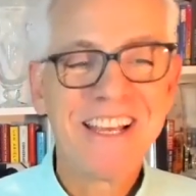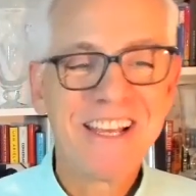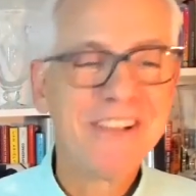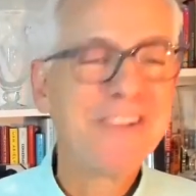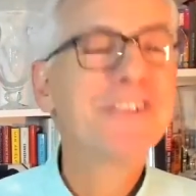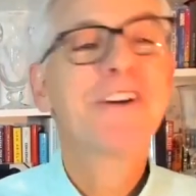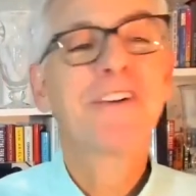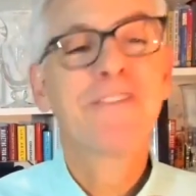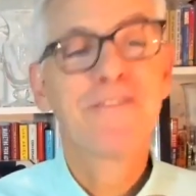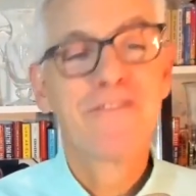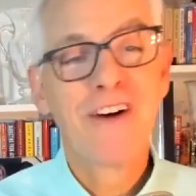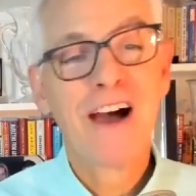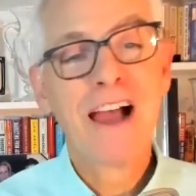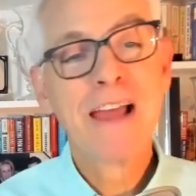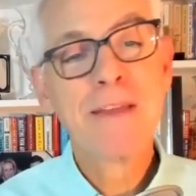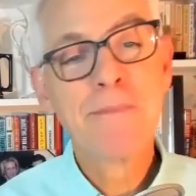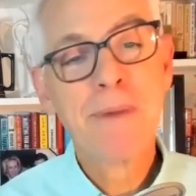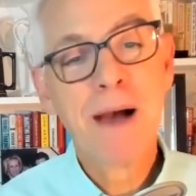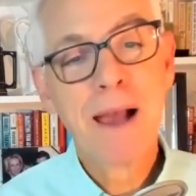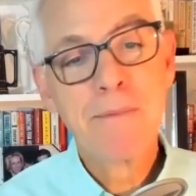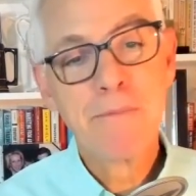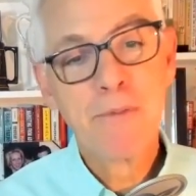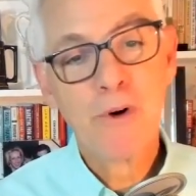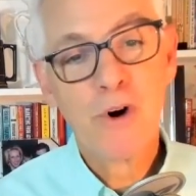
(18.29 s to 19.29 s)
You can find
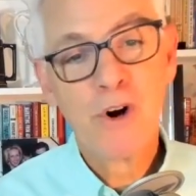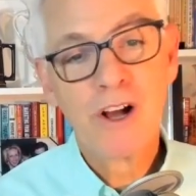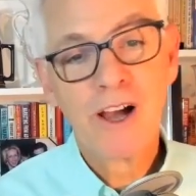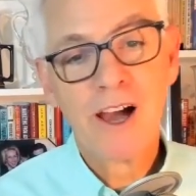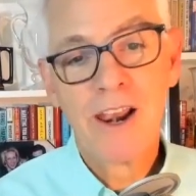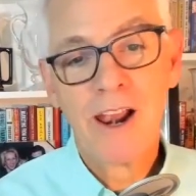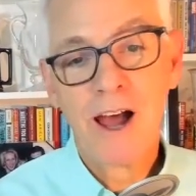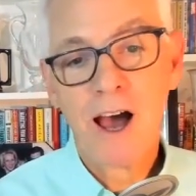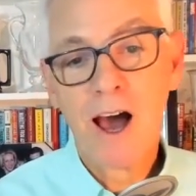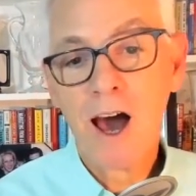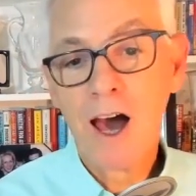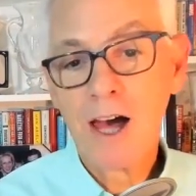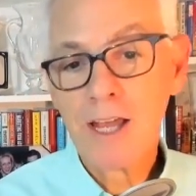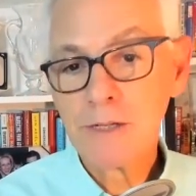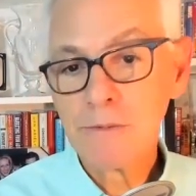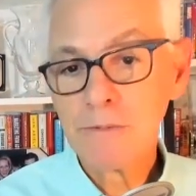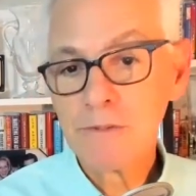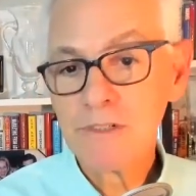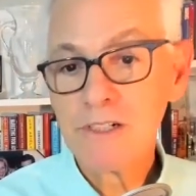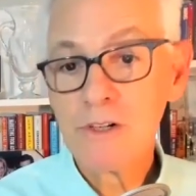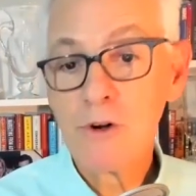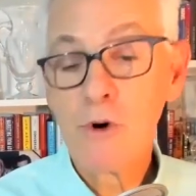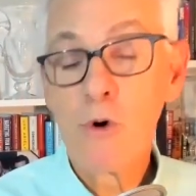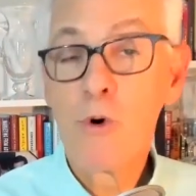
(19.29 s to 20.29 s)
my book on
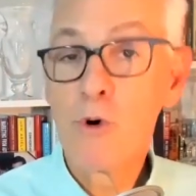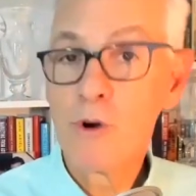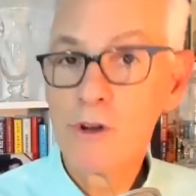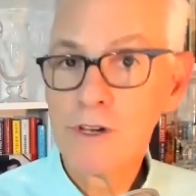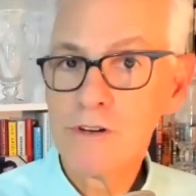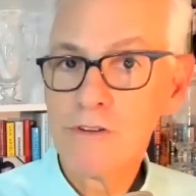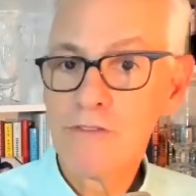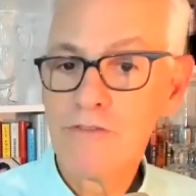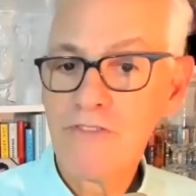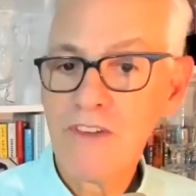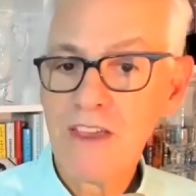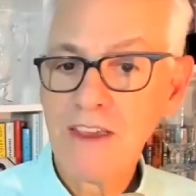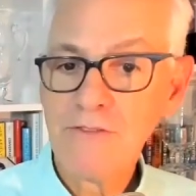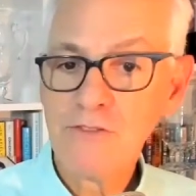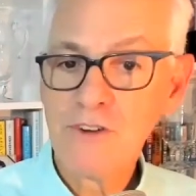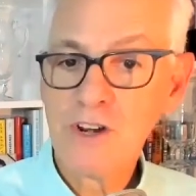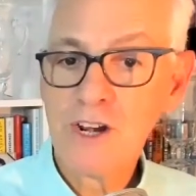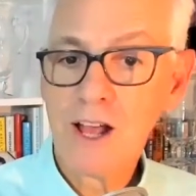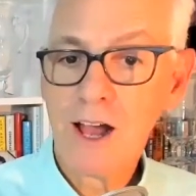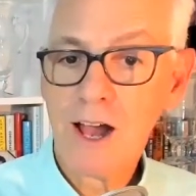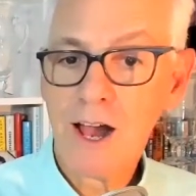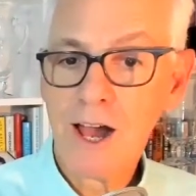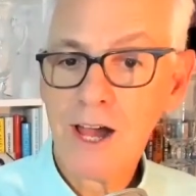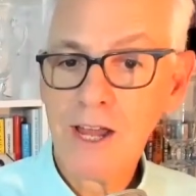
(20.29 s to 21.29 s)
Audible or your
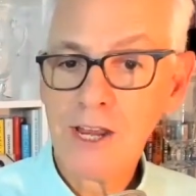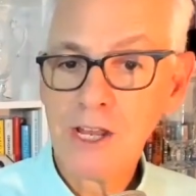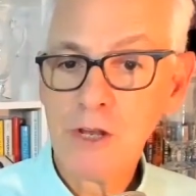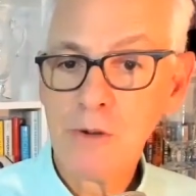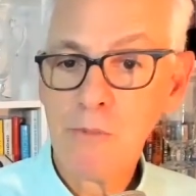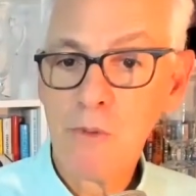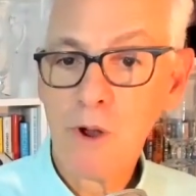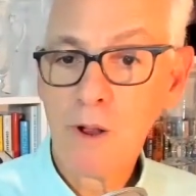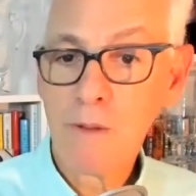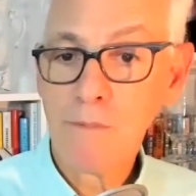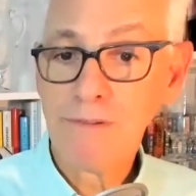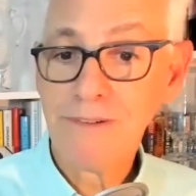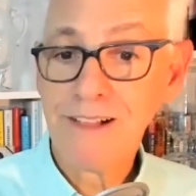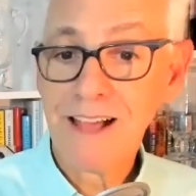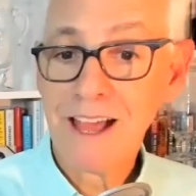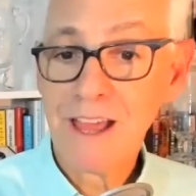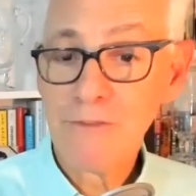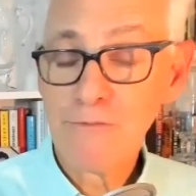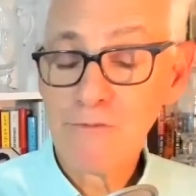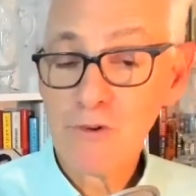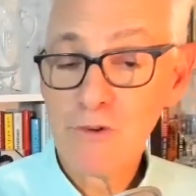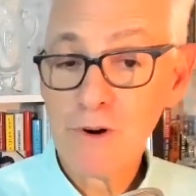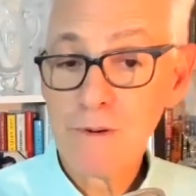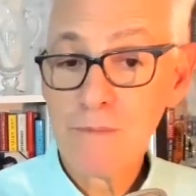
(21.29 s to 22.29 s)
favorite audiobook
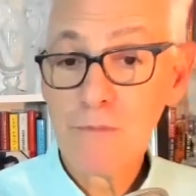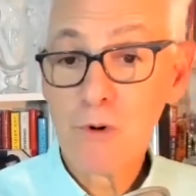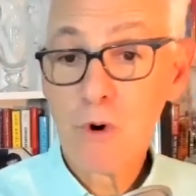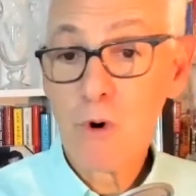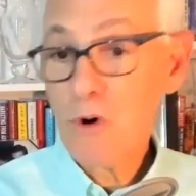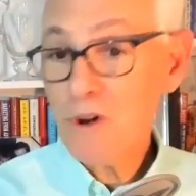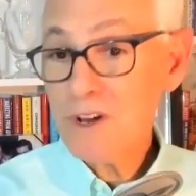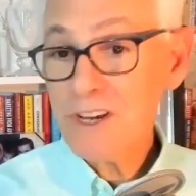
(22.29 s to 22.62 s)
platform,